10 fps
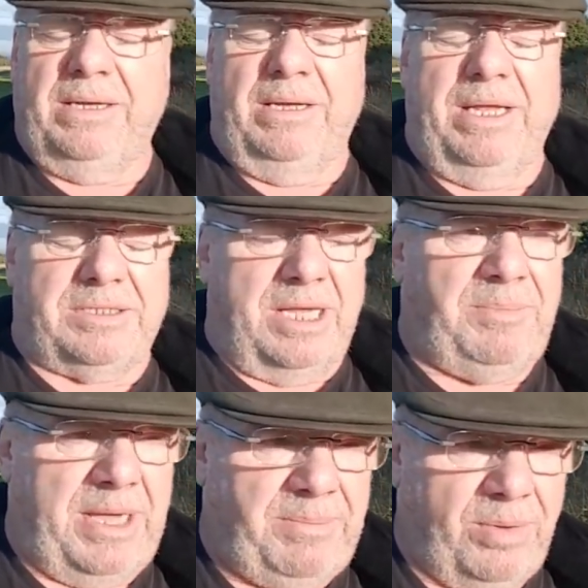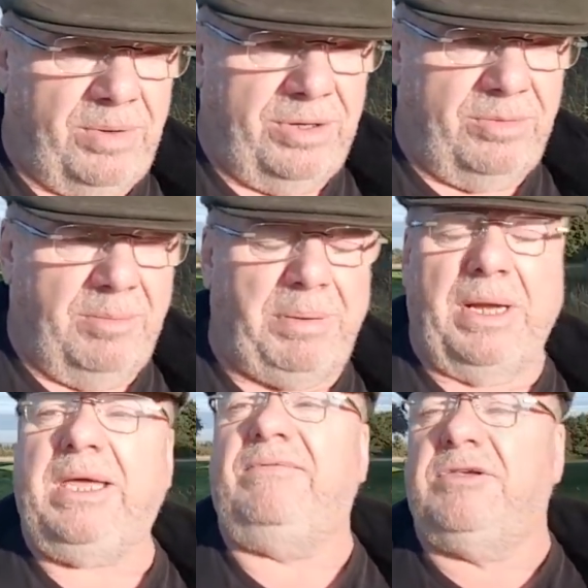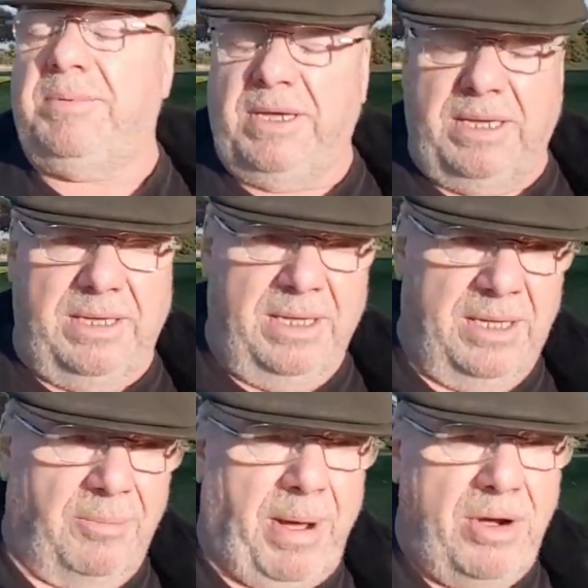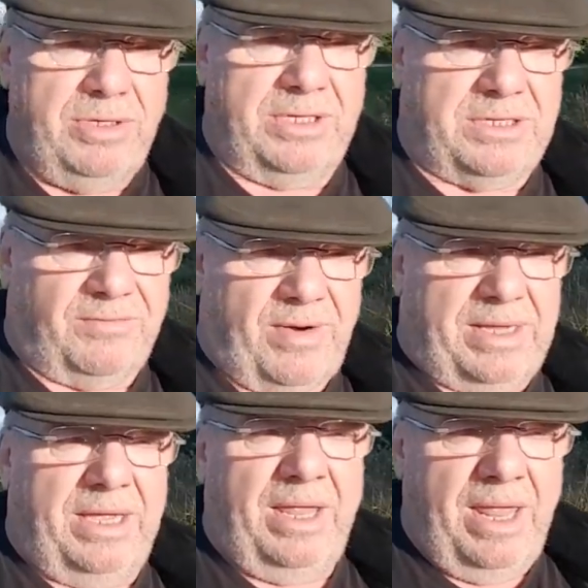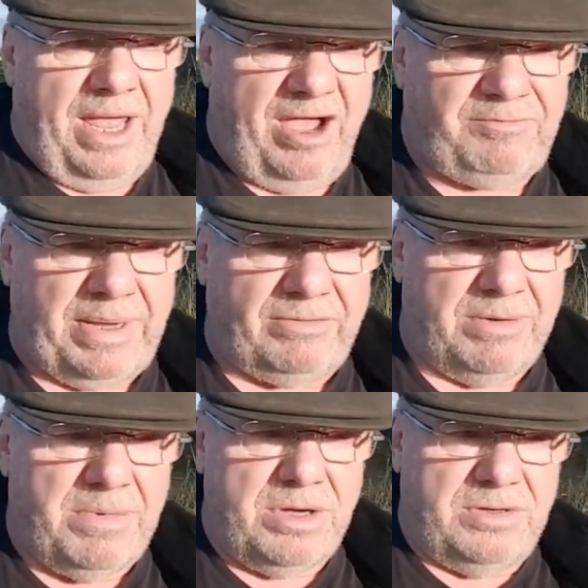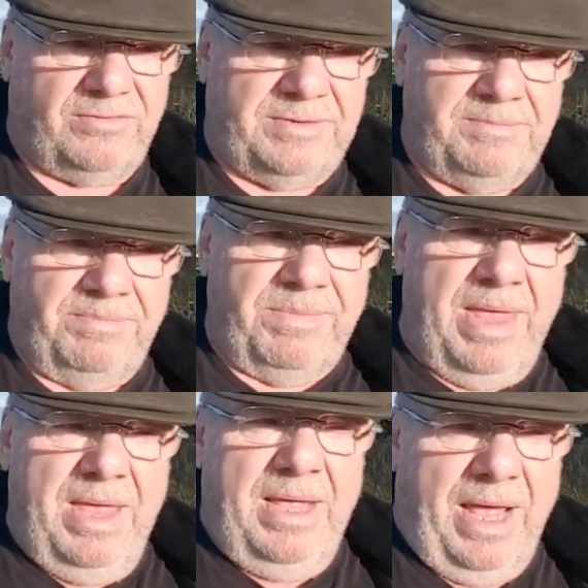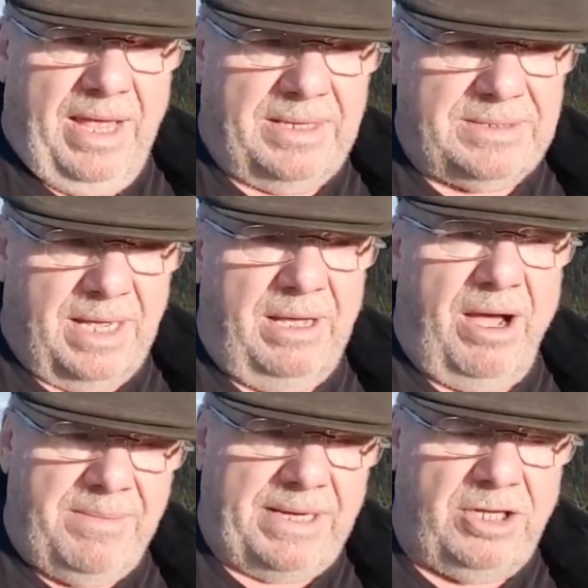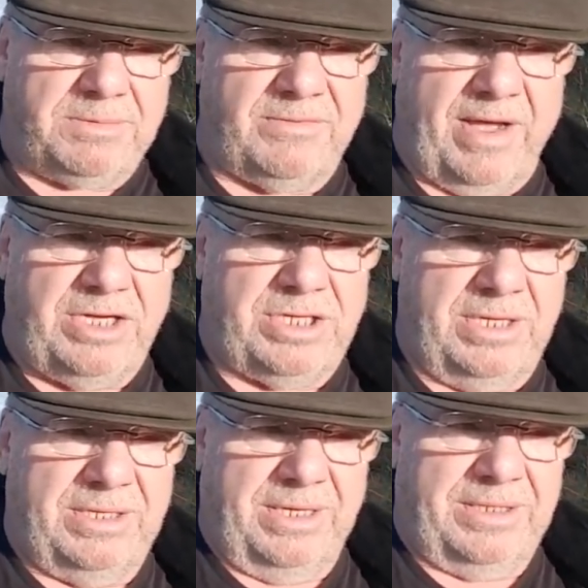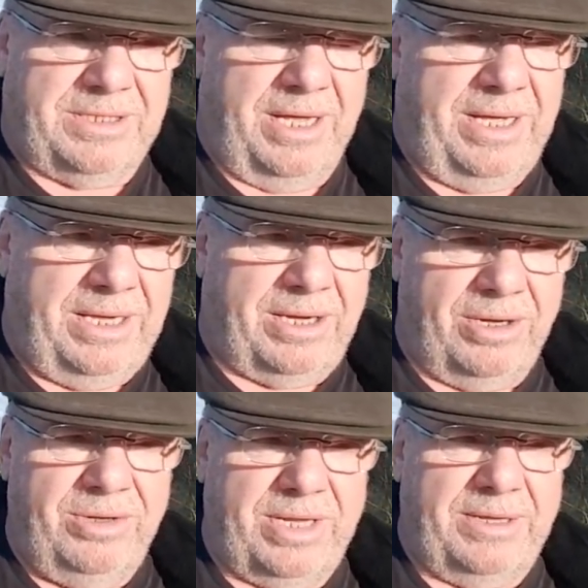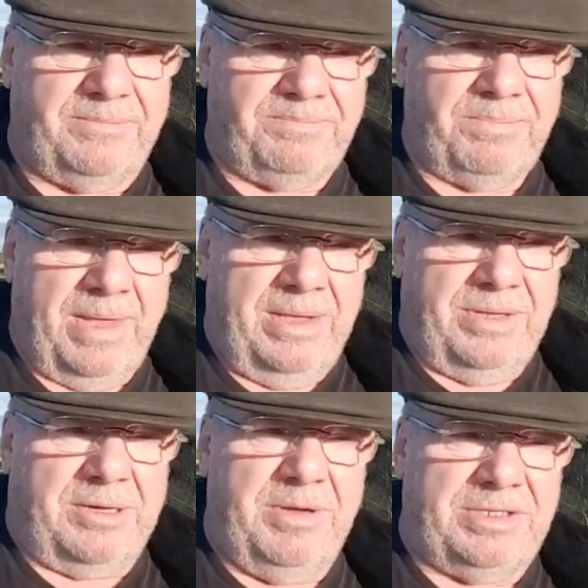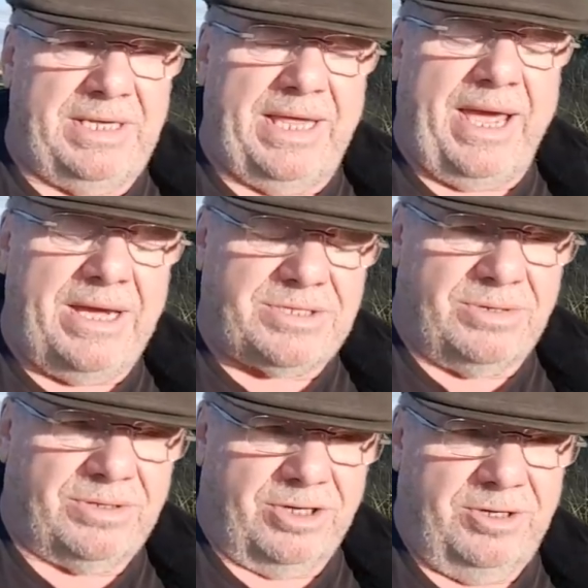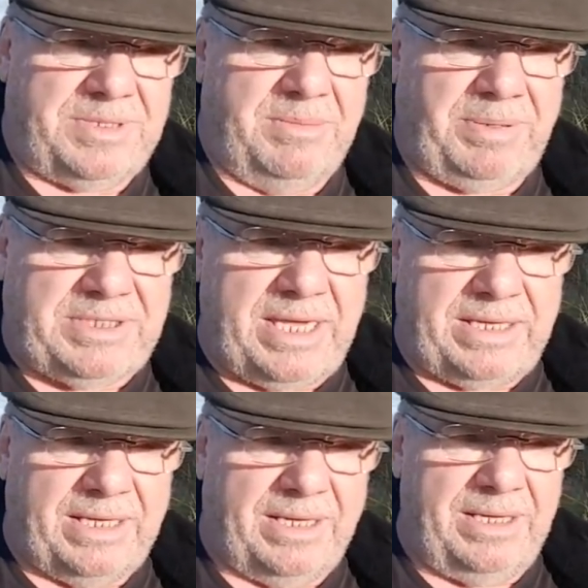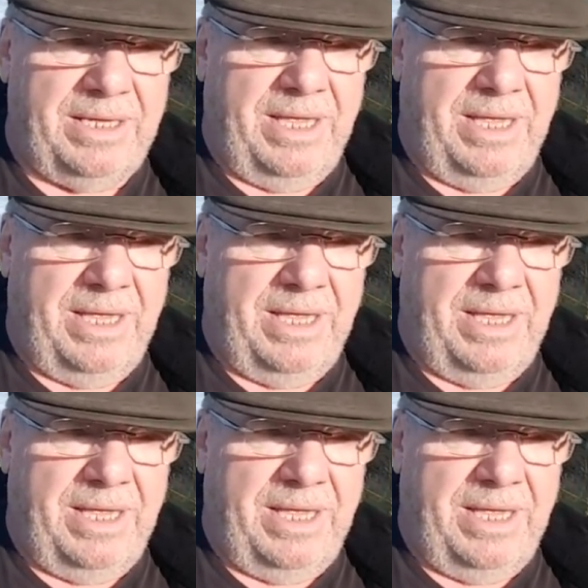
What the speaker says: listing people who were believed to be opponents of fracking, have been removed. And I made the observation that including the community liaison groups in particular